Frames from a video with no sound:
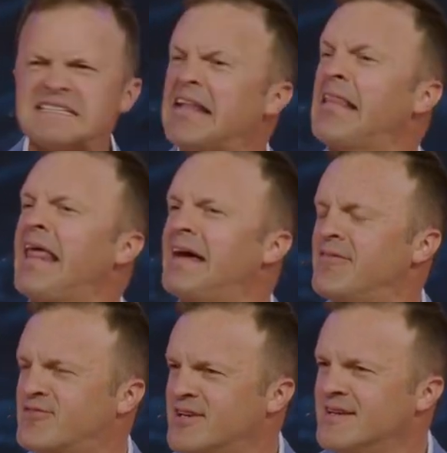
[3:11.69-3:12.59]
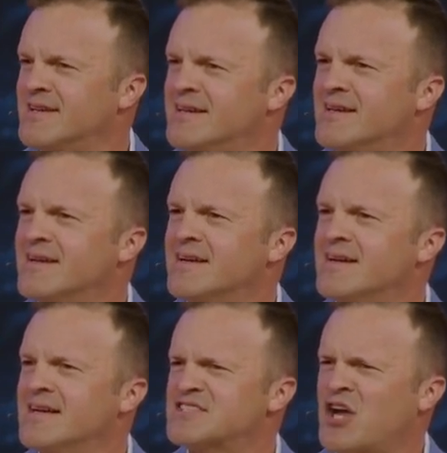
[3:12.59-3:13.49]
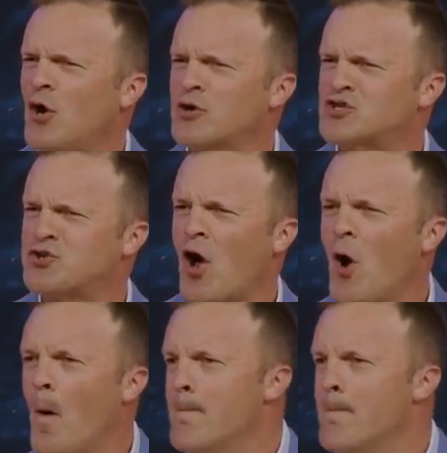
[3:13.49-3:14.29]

to left. It's called a draw.